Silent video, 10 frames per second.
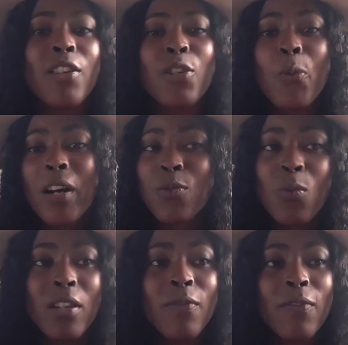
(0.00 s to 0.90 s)
You watch
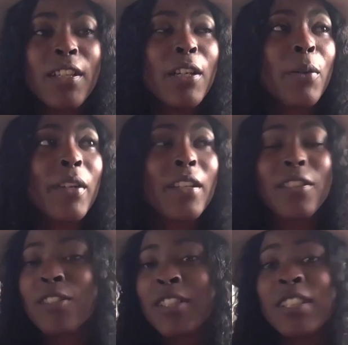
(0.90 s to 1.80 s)
one video and it
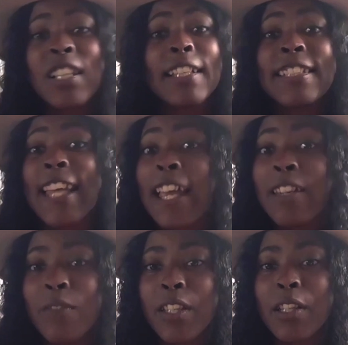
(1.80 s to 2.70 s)
turns into like
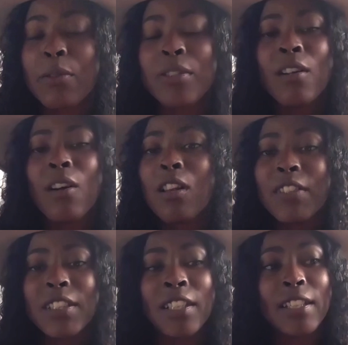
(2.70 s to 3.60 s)
10 videos, and all of a
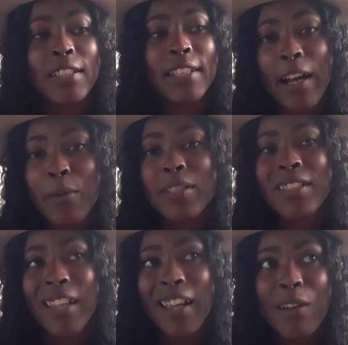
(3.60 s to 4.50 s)
sudden it's hours
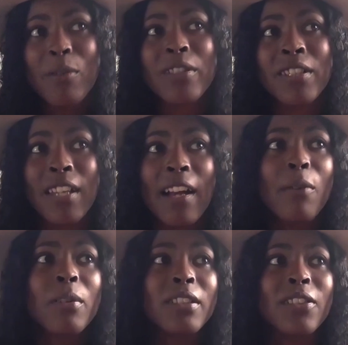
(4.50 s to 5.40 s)
and hours and
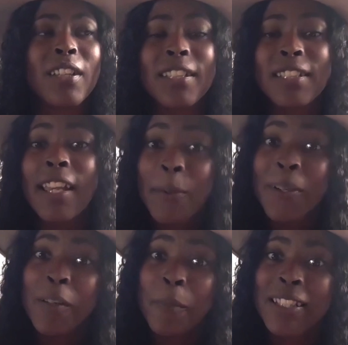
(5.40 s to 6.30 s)
hours. And you're like, dang, where
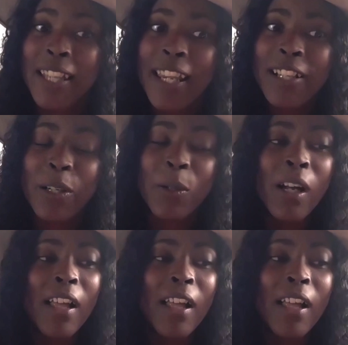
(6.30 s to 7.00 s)
did my day go?